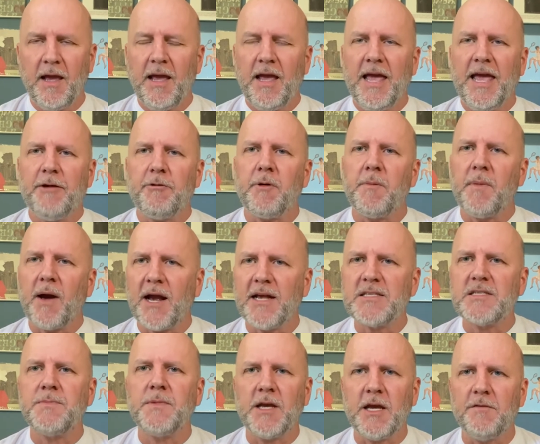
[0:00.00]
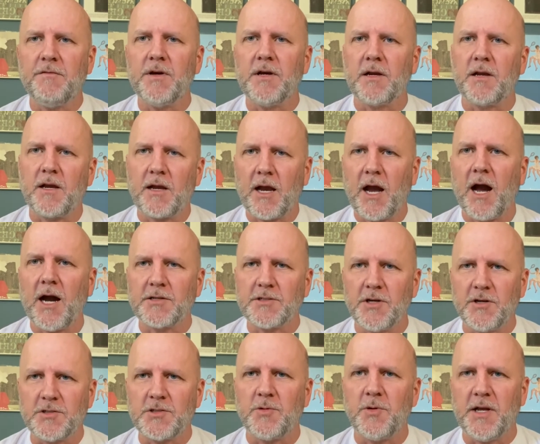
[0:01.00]
it reminds me of a
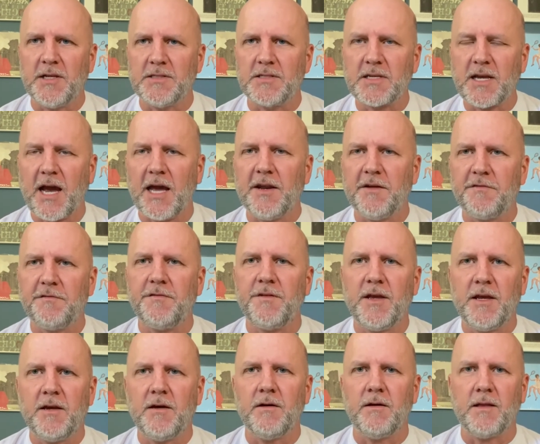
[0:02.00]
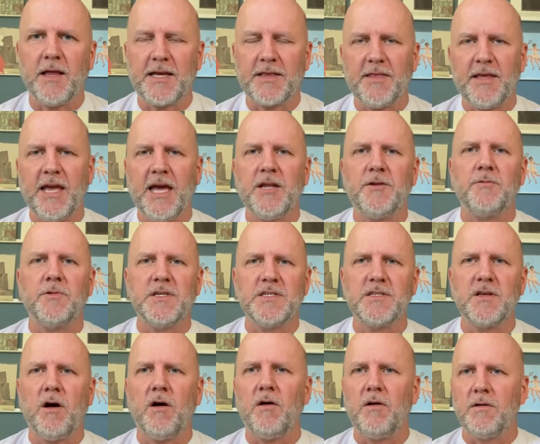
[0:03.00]
Cocteau Twins kind of feel. Like the end
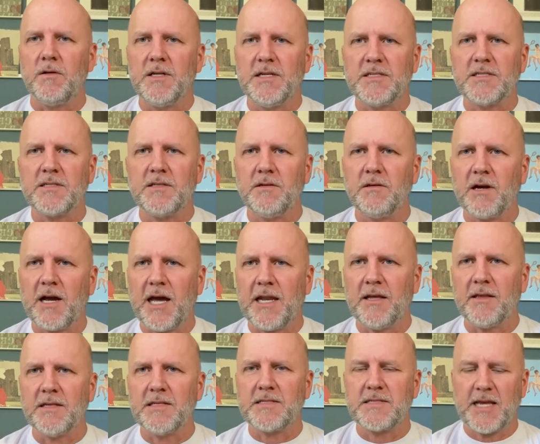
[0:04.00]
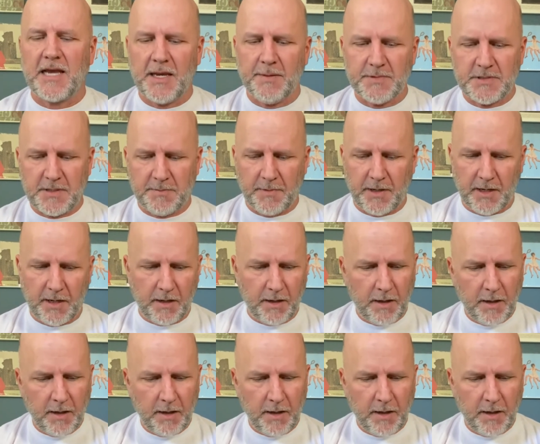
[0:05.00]
result is still kind of the same to me.